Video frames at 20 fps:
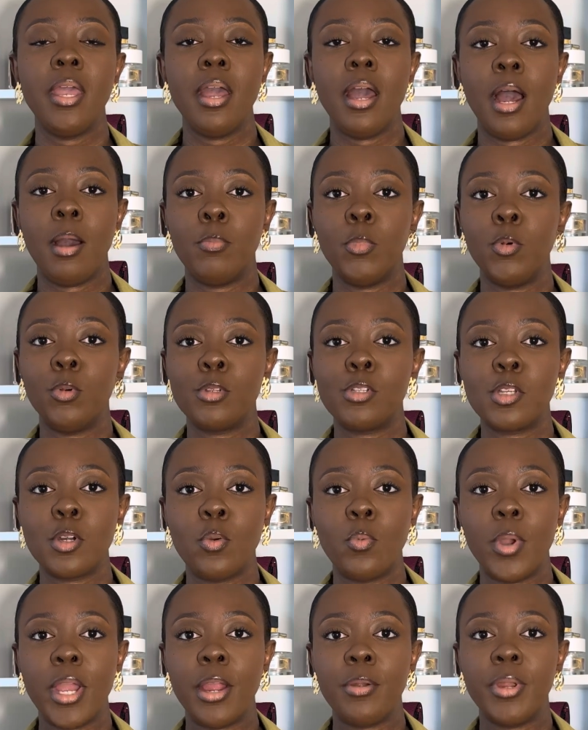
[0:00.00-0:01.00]
I'm also
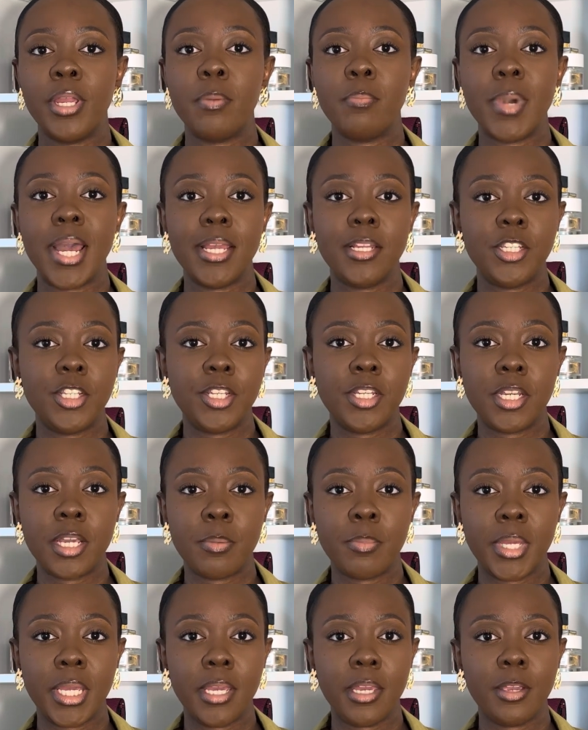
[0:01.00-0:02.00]
wearing my
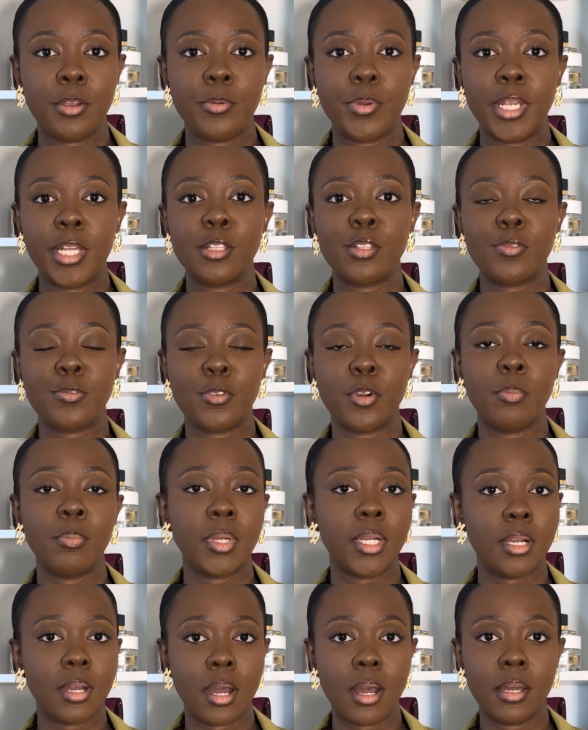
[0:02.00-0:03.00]
Jacquemus earrings
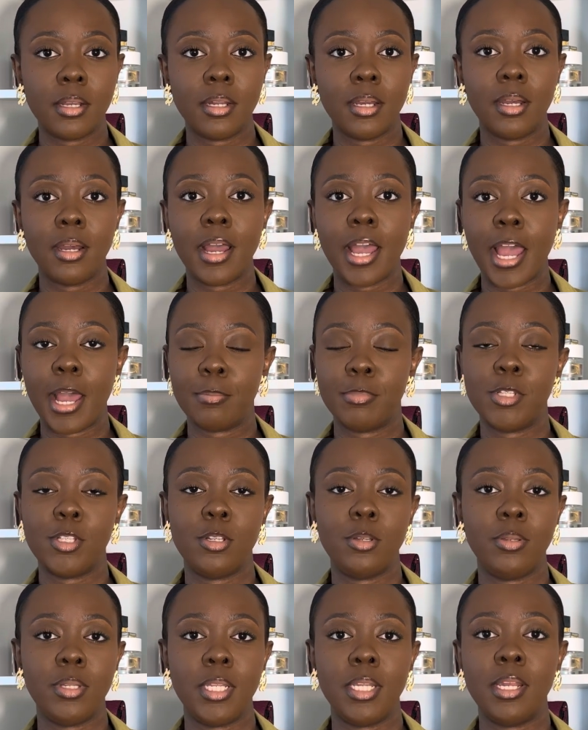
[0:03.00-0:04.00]
from Ghana.
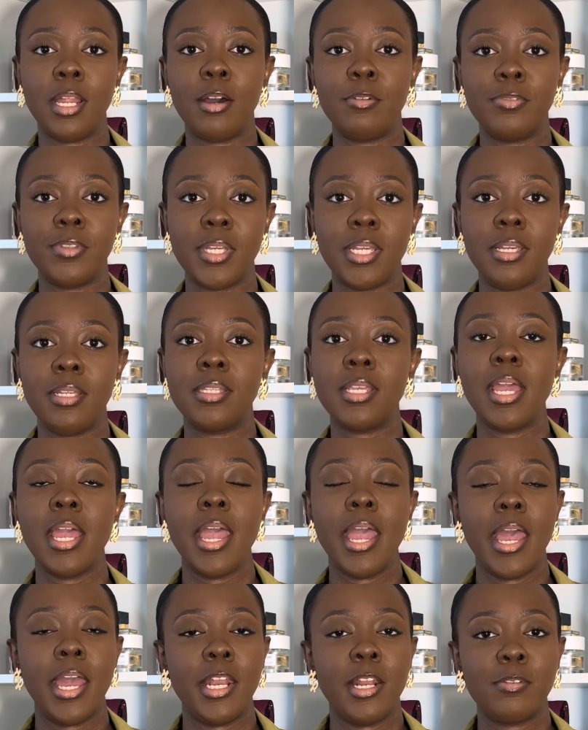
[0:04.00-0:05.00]
Absolutely love these.
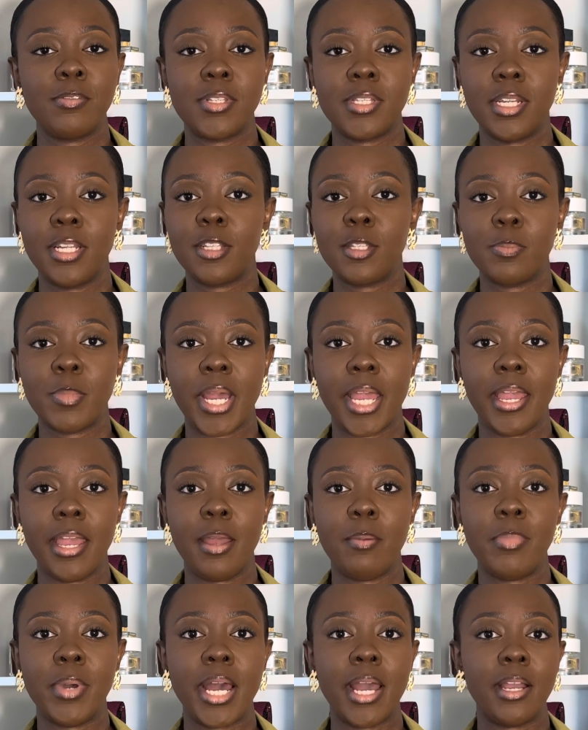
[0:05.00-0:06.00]
And I've slicked my hair
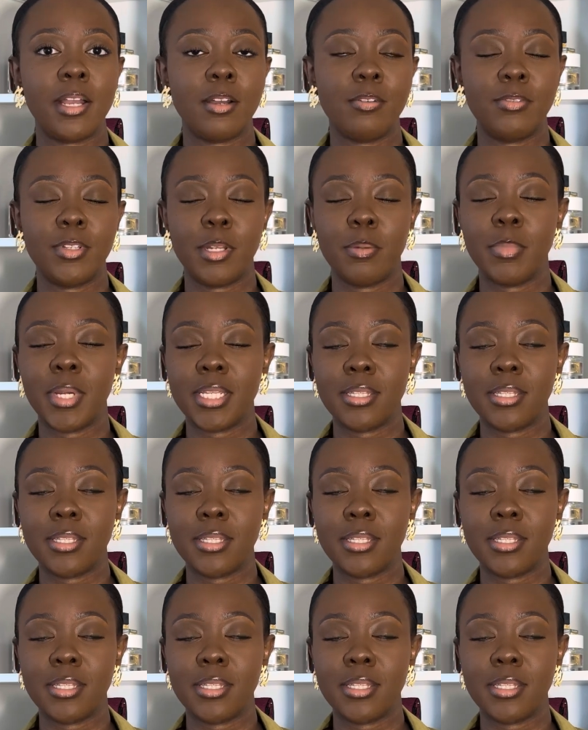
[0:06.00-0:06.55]
back. I've done my